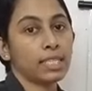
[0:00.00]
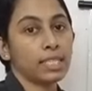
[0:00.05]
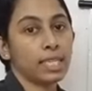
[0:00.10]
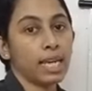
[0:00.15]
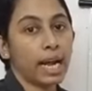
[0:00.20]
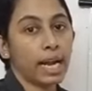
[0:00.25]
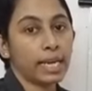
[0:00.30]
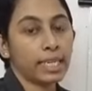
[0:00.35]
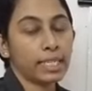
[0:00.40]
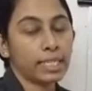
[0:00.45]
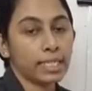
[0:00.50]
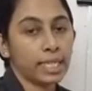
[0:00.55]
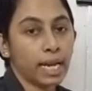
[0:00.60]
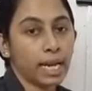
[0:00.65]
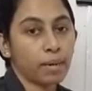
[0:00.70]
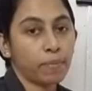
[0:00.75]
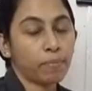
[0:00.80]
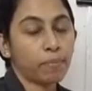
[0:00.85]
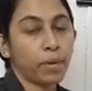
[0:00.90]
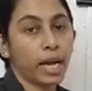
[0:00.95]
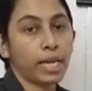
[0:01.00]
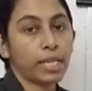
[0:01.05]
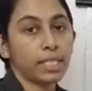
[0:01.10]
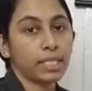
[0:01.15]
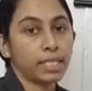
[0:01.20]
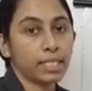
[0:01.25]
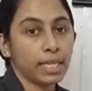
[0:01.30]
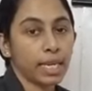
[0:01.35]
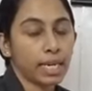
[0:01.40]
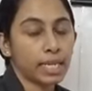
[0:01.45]
9: segment,
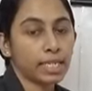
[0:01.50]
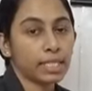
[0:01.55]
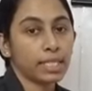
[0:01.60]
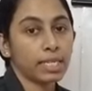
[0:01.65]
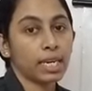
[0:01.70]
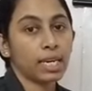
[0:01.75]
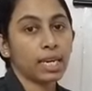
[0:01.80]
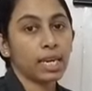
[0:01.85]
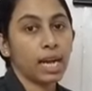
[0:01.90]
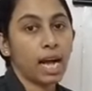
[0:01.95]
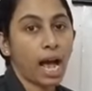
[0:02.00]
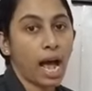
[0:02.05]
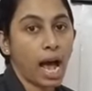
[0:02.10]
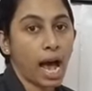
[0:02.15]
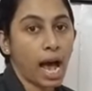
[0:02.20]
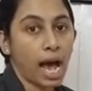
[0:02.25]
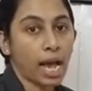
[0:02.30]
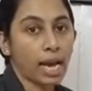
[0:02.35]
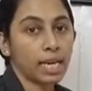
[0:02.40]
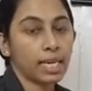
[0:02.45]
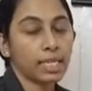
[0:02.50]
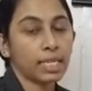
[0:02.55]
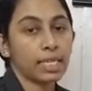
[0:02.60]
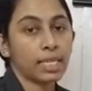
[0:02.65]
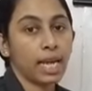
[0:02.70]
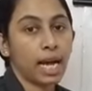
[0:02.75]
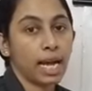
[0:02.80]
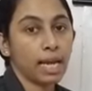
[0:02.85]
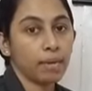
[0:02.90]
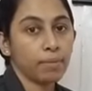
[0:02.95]
sector, arc,
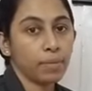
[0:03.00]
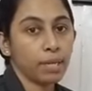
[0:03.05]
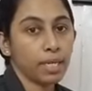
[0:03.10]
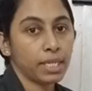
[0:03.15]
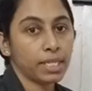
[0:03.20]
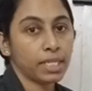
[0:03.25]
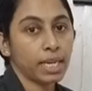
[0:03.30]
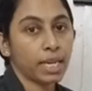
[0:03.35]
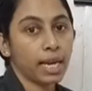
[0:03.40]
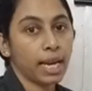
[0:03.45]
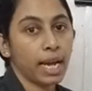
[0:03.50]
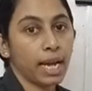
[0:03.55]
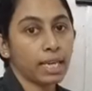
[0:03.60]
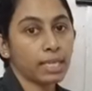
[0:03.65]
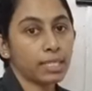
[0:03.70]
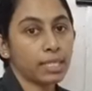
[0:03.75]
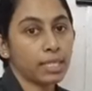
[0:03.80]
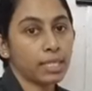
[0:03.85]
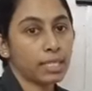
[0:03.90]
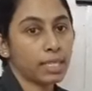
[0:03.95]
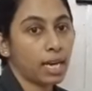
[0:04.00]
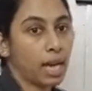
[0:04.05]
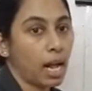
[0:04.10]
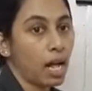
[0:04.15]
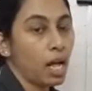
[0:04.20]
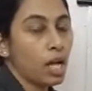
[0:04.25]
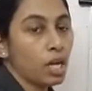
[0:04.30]
diameter, etc.